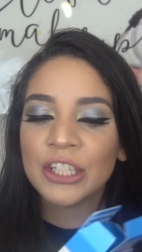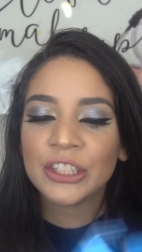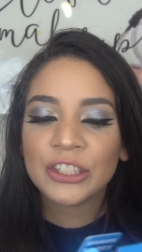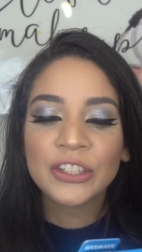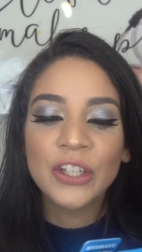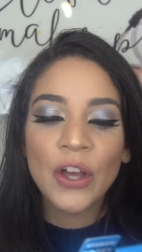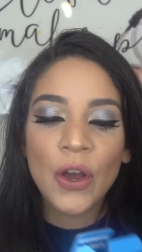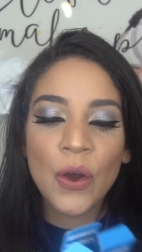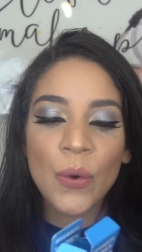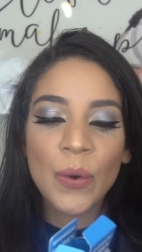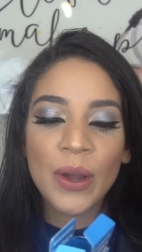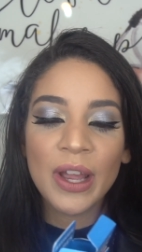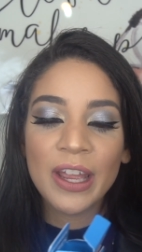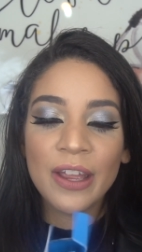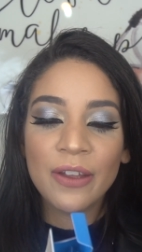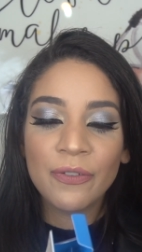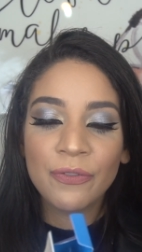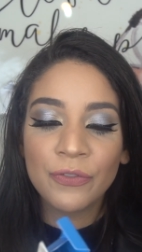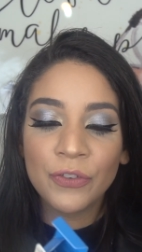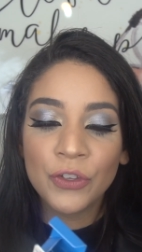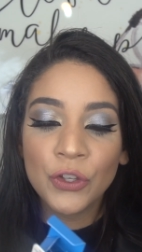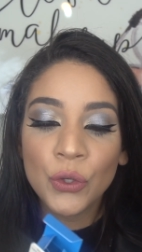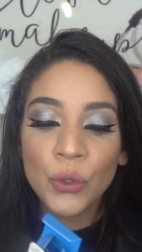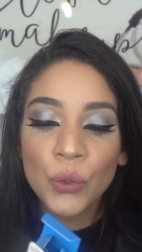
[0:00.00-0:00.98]
So
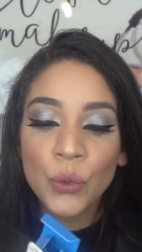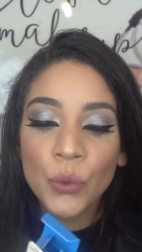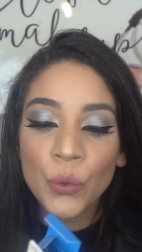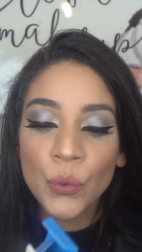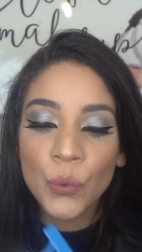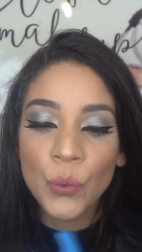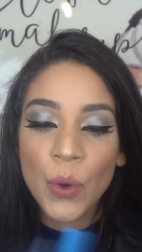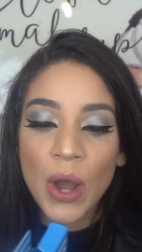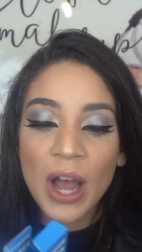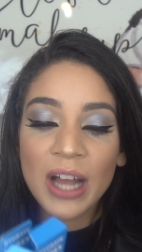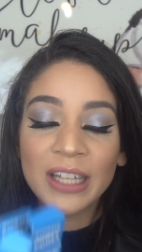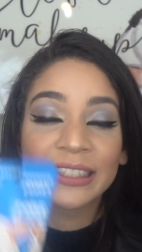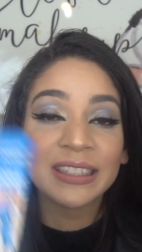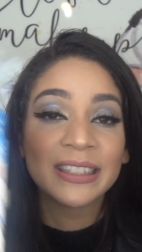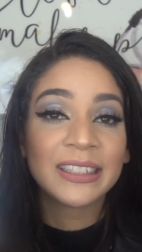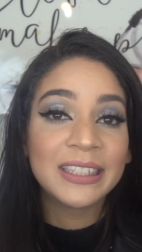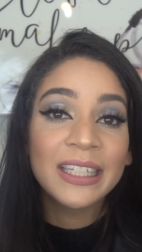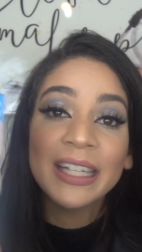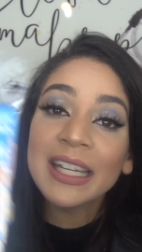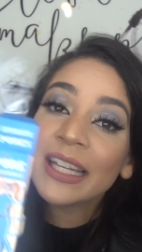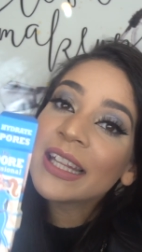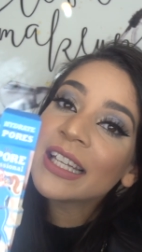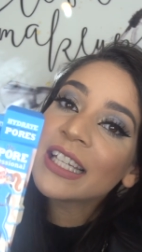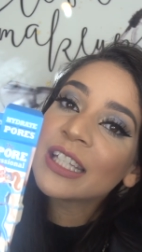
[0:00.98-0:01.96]
if you
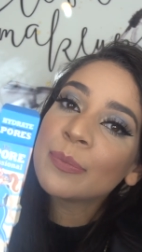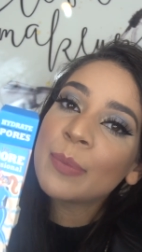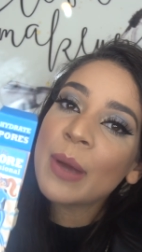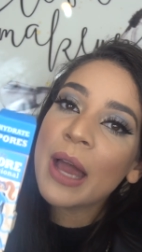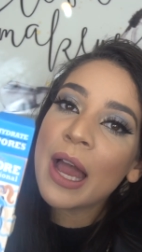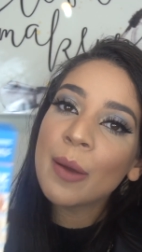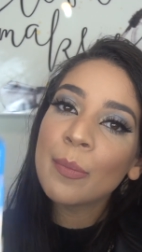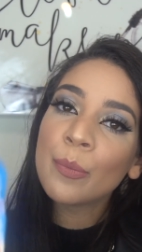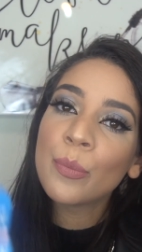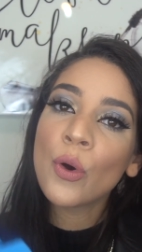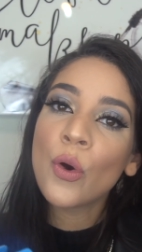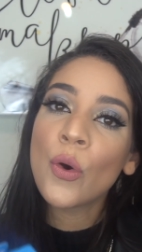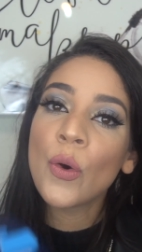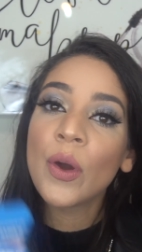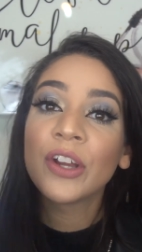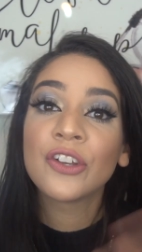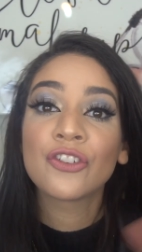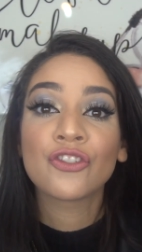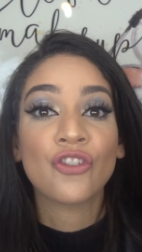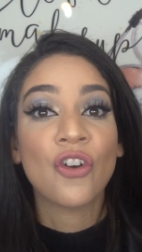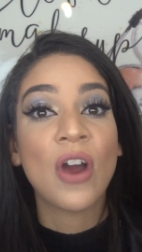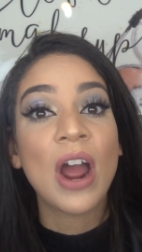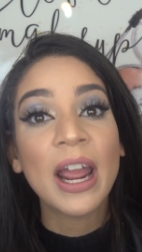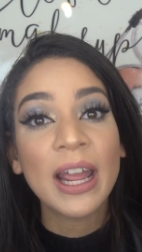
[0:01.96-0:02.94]
see this bad boy,
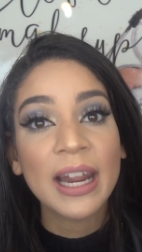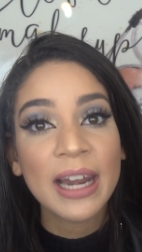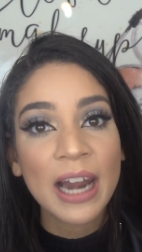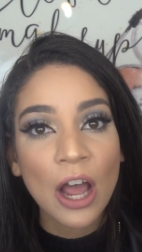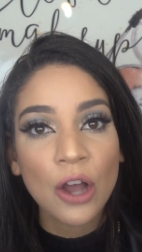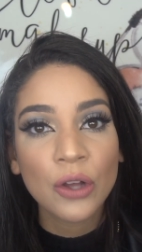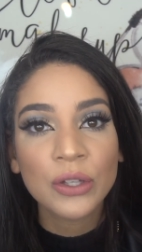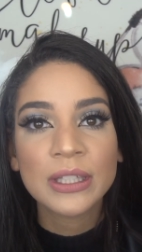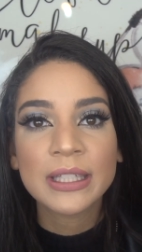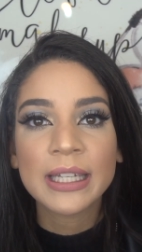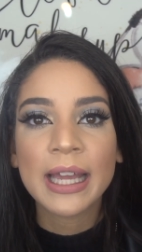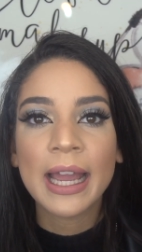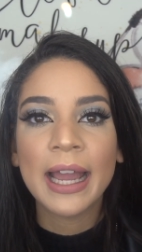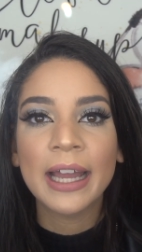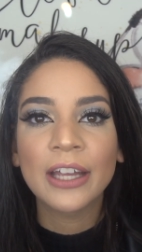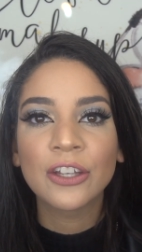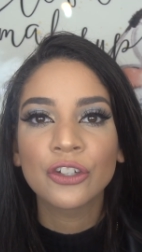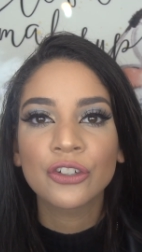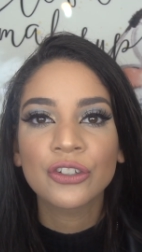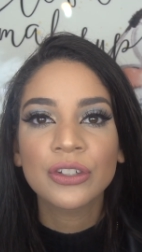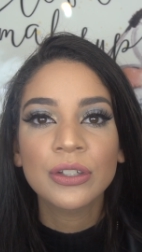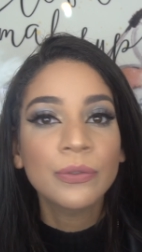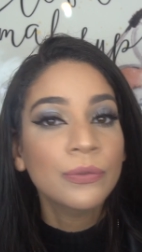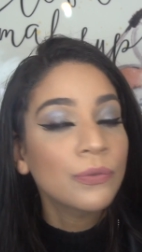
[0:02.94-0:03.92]
try it out at
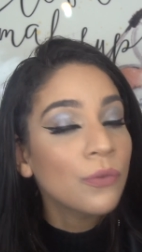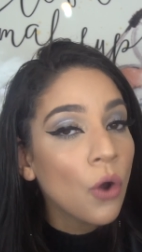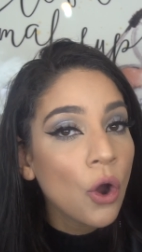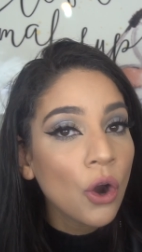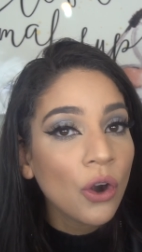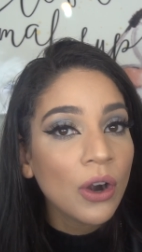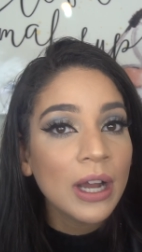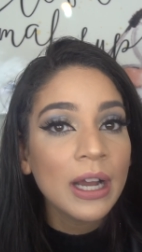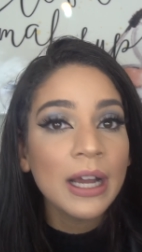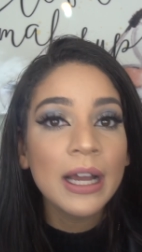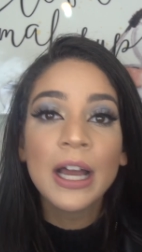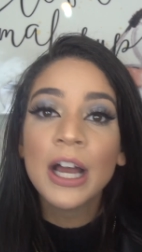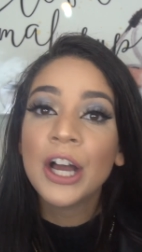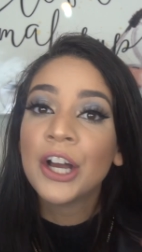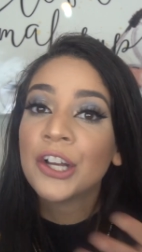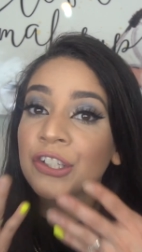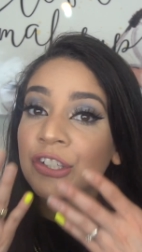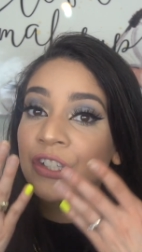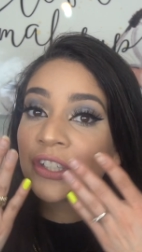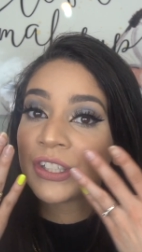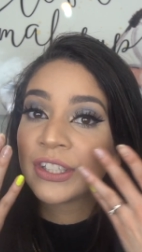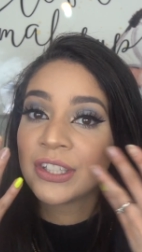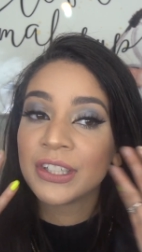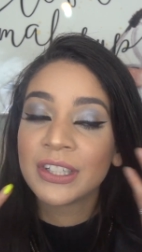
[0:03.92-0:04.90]
your Sephora
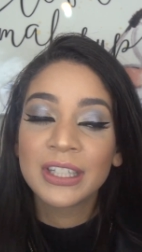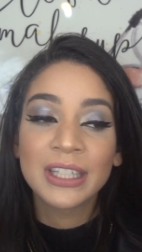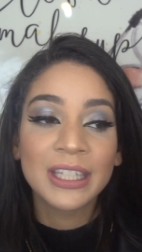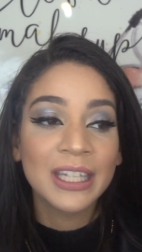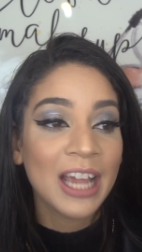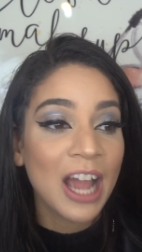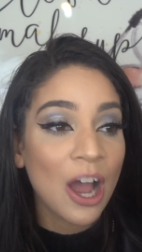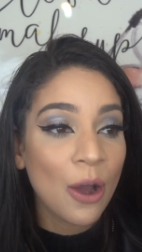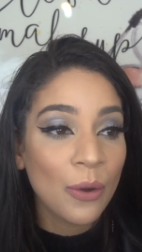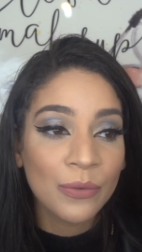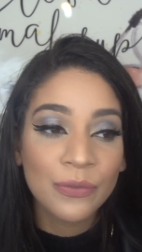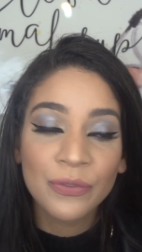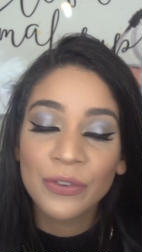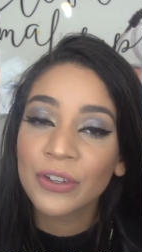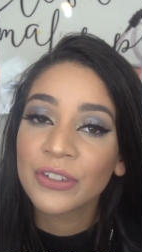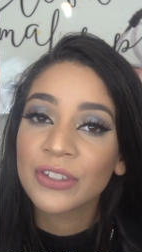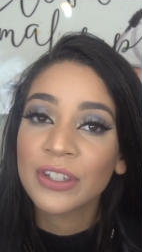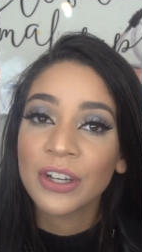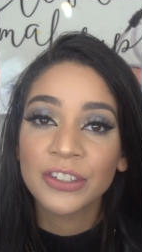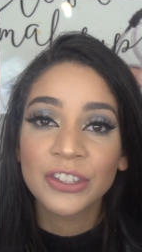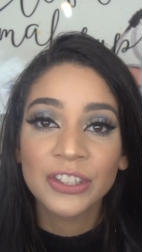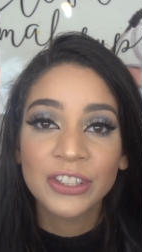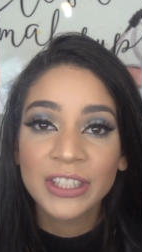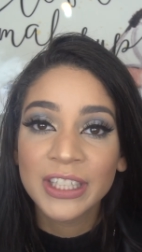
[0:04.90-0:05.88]
just to see how it
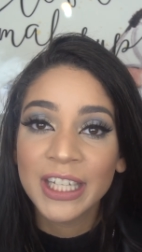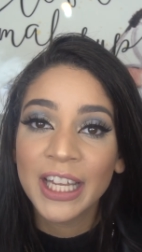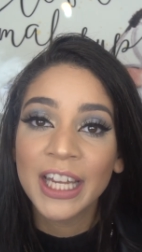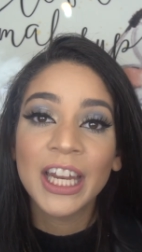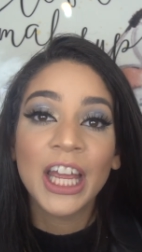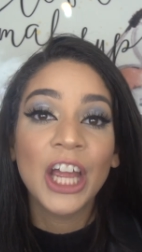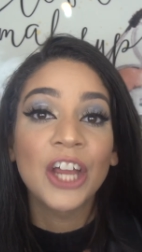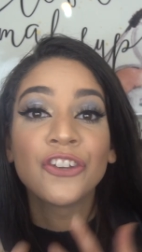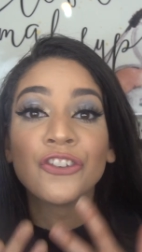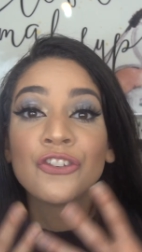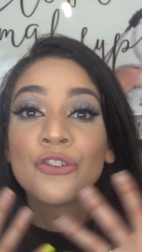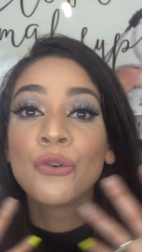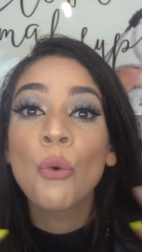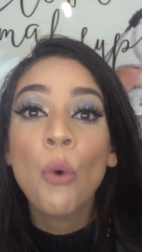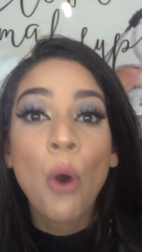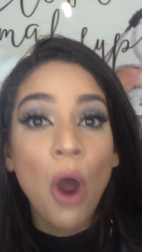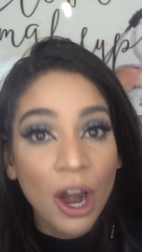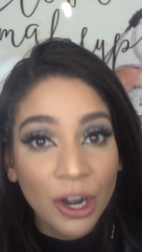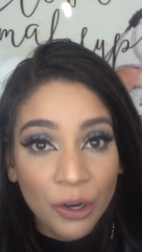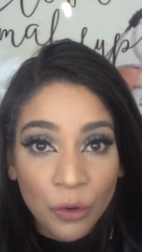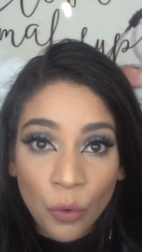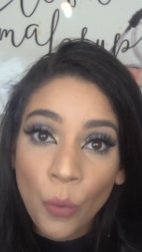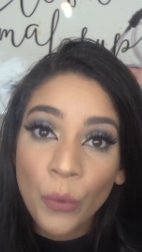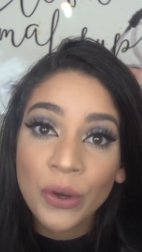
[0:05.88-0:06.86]
feels on your skin, and you
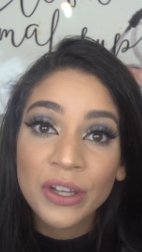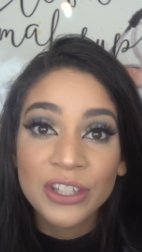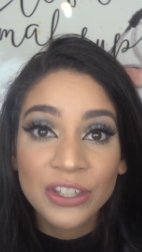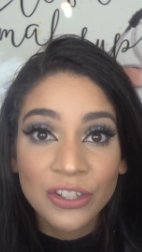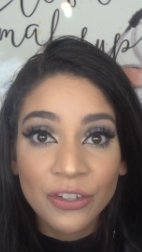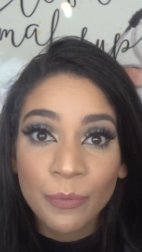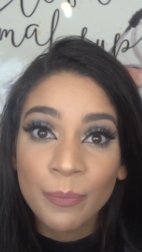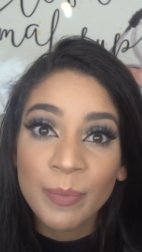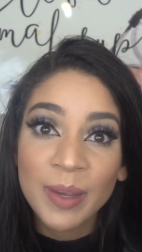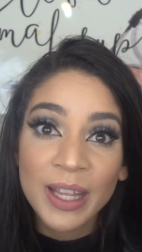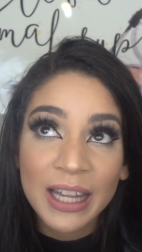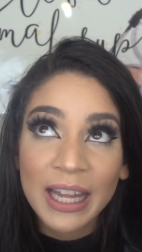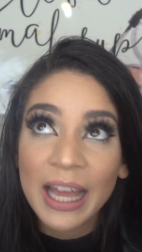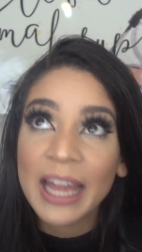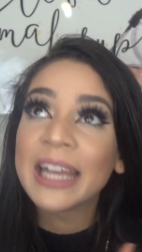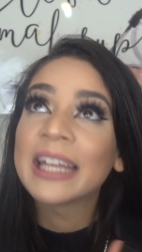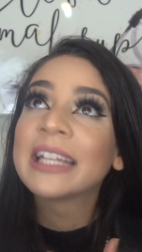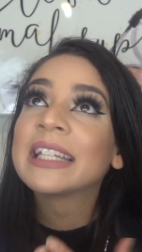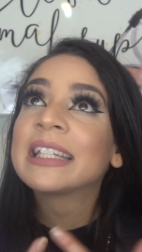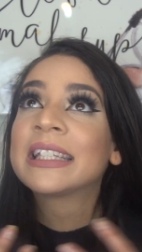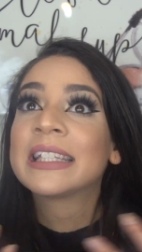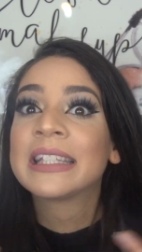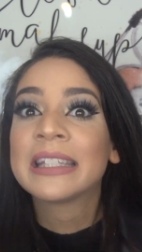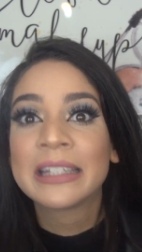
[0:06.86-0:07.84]
are going to be
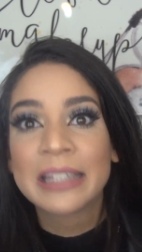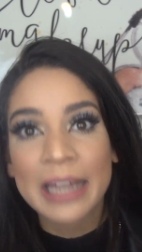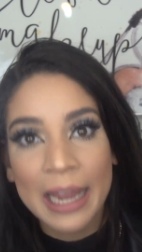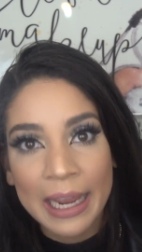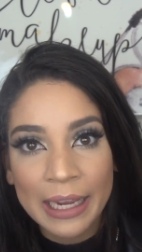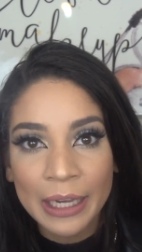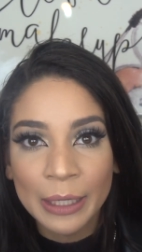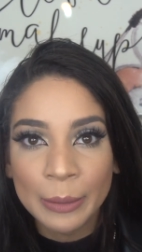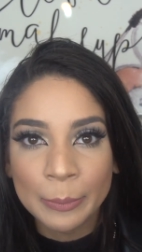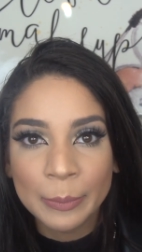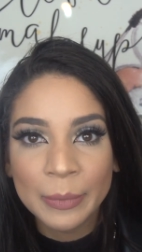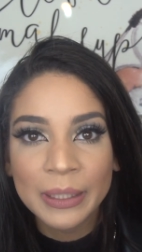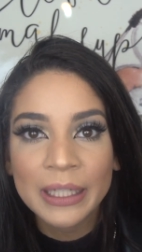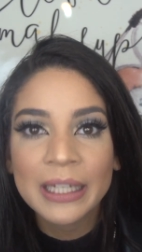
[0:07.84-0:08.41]
like, damn.